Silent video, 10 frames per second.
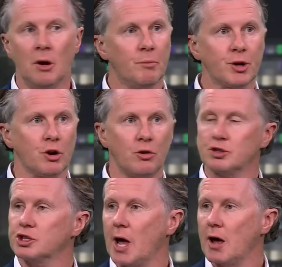But it
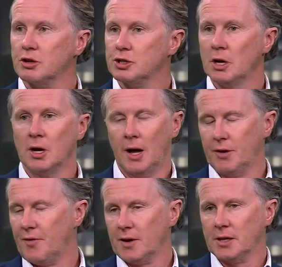causes chaos. And
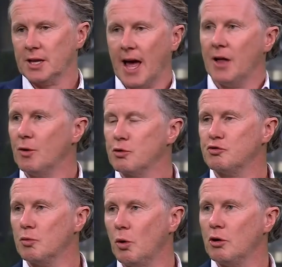the fact that they're getting those
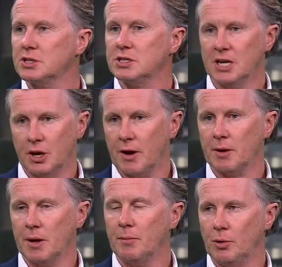rewards, it's
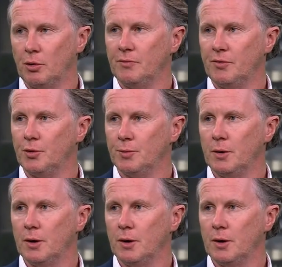incredibly important for them.